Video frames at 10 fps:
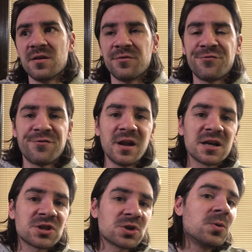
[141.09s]

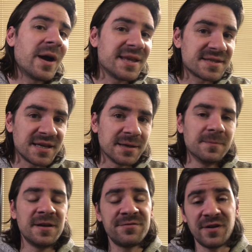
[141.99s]

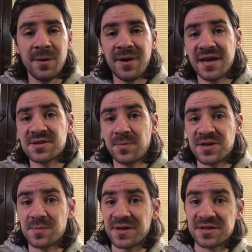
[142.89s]
fluctuating, if I may
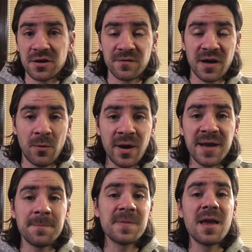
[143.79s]
express myself that
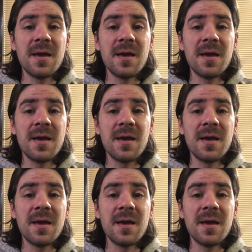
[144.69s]
way.